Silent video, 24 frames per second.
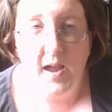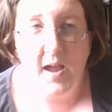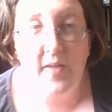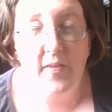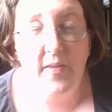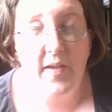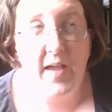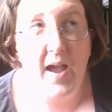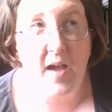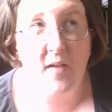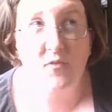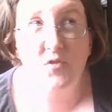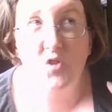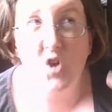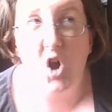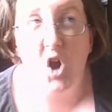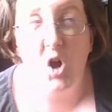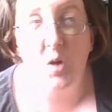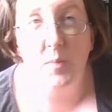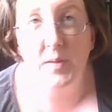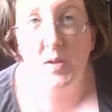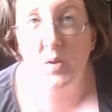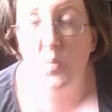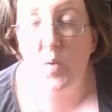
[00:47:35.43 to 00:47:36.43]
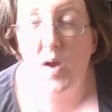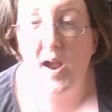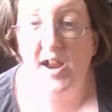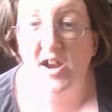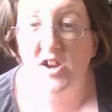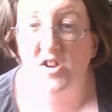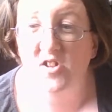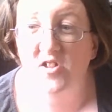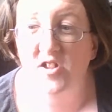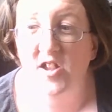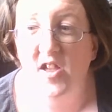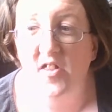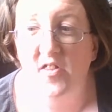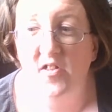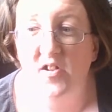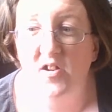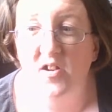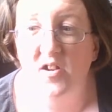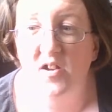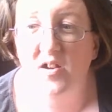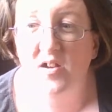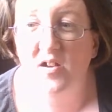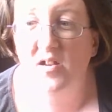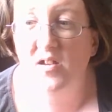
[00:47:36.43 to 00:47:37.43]
And they have to all be wired together.
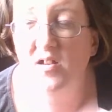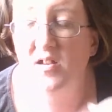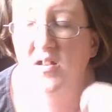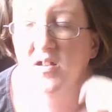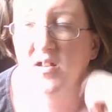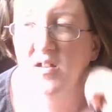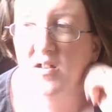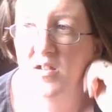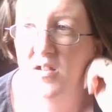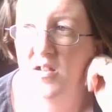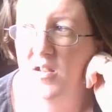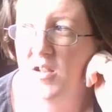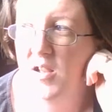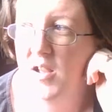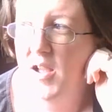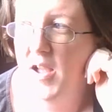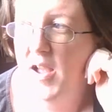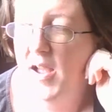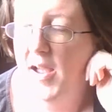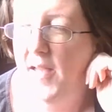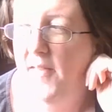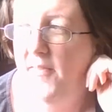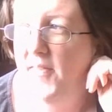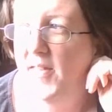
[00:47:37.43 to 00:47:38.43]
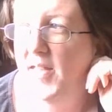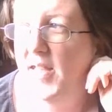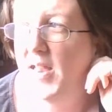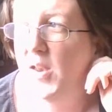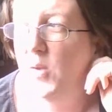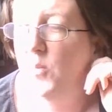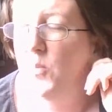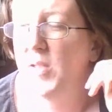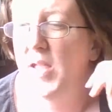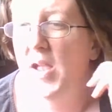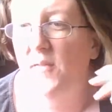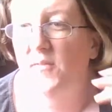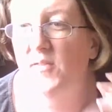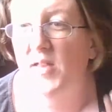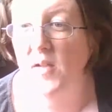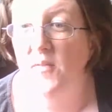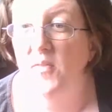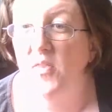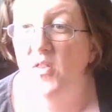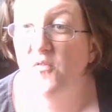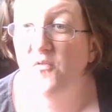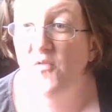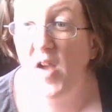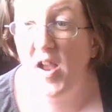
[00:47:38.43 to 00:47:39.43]
And then we have to
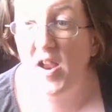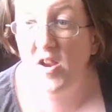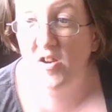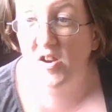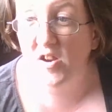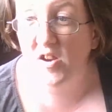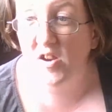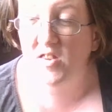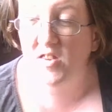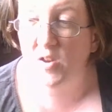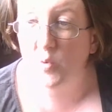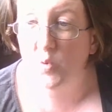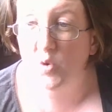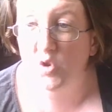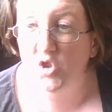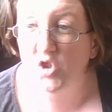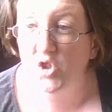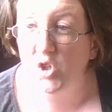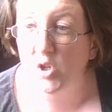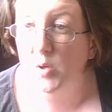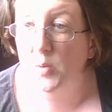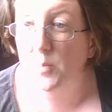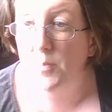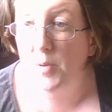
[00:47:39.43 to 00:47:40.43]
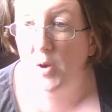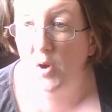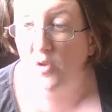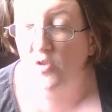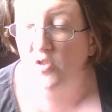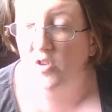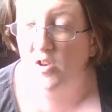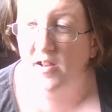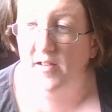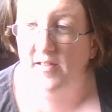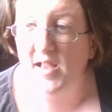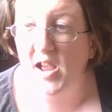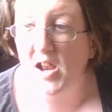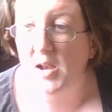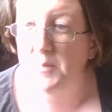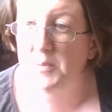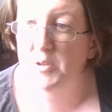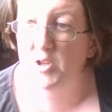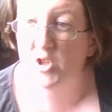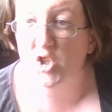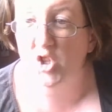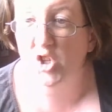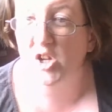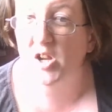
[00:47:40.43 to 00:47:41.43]
have the fire extinguisher posted. It's got to
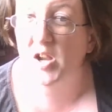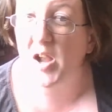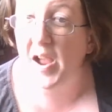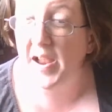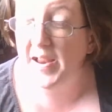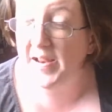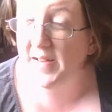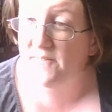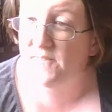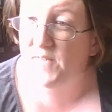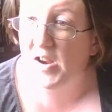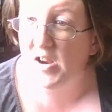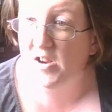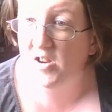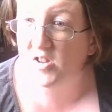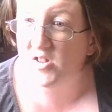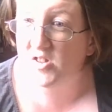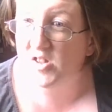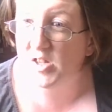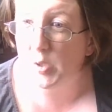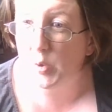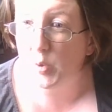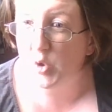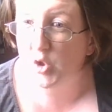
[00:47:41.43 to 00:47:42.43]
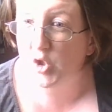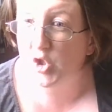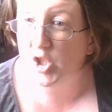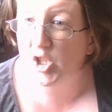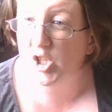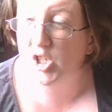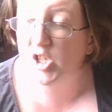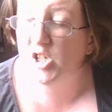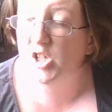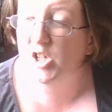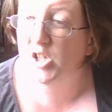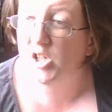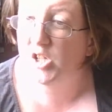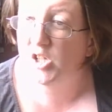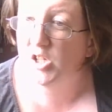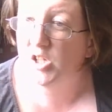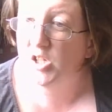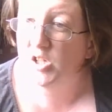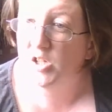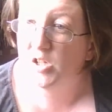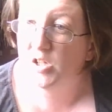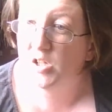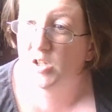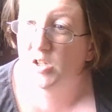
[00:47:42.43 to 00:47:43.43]
be a certain kind of fire extinguisher.
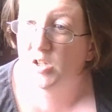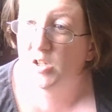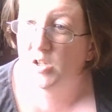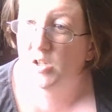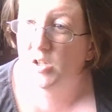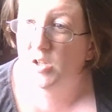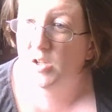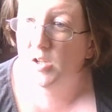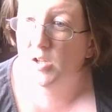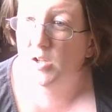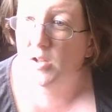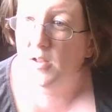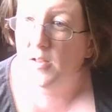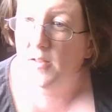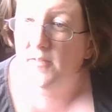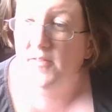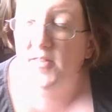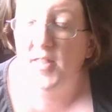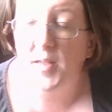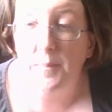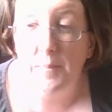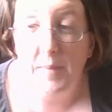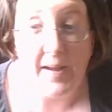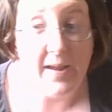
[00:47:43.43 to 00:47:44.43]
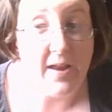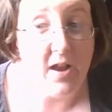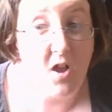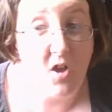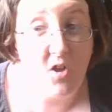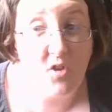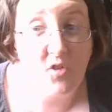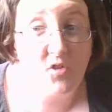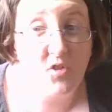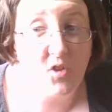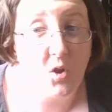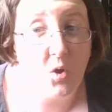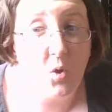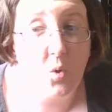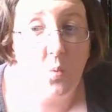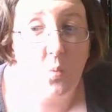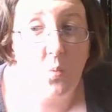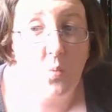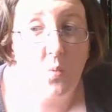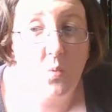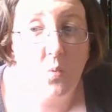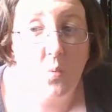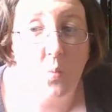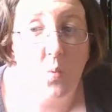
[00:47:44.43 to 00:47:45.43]
They might
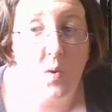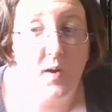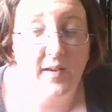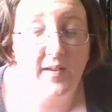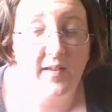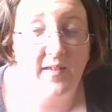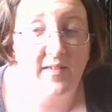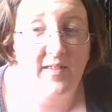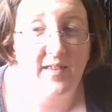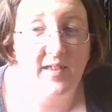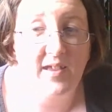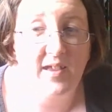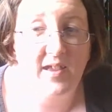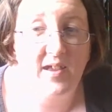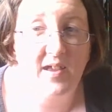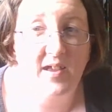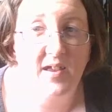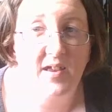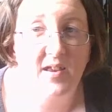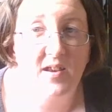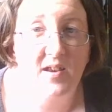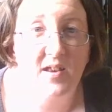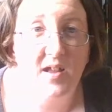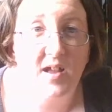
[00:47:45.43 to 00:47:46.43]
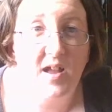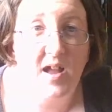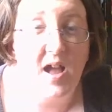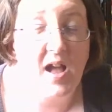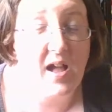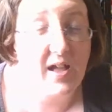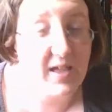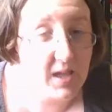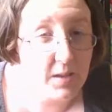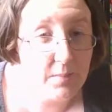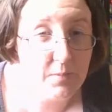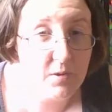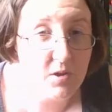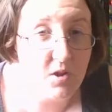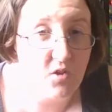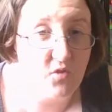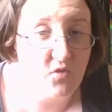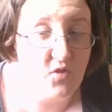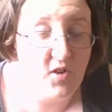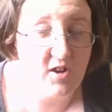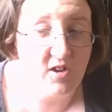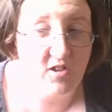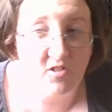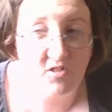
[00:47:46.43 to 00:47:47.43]
also want us to get a chemical
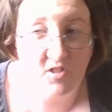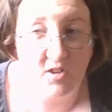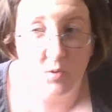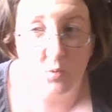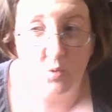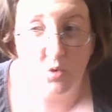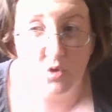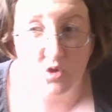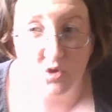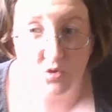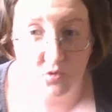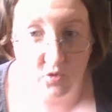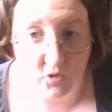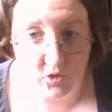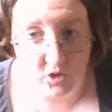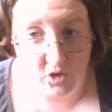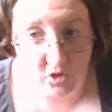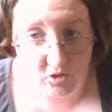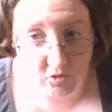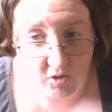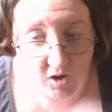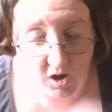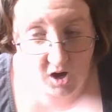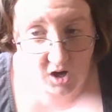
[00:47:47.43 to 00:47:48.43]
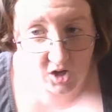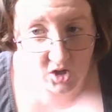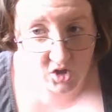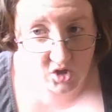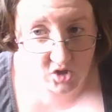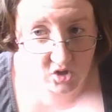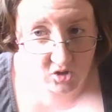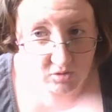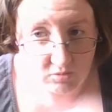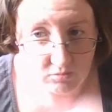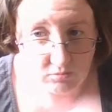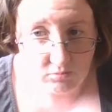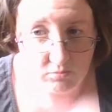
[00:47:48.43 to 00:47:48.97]
fire extinguisher for the garage,